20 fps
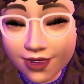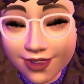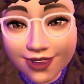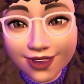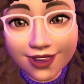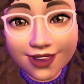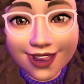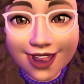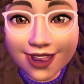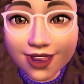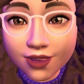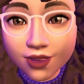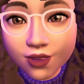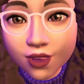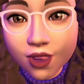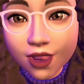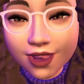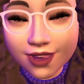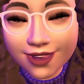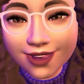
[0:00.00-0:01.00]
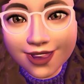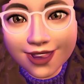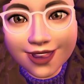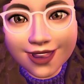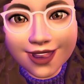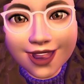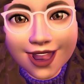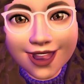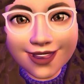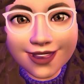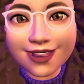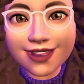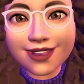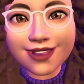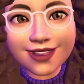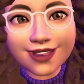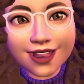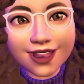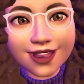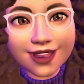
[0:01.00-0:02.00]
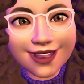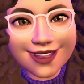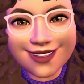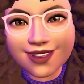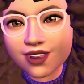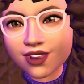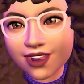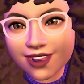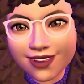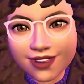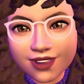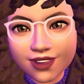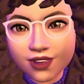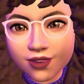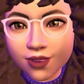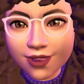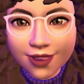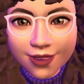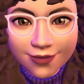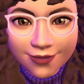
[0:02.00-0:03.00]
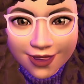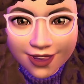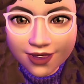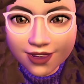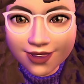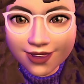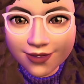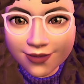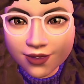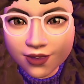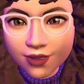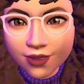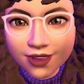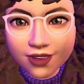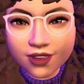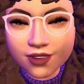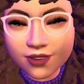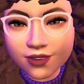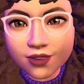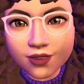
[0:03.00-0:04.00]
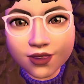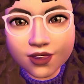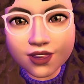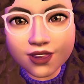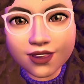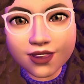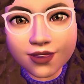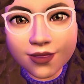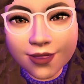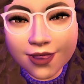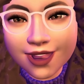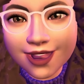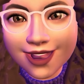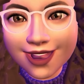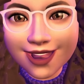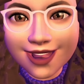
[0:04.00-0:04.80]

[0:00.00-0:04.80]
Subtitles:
It does add a lot. I didn't get a chance to do a comparison between two Switches, but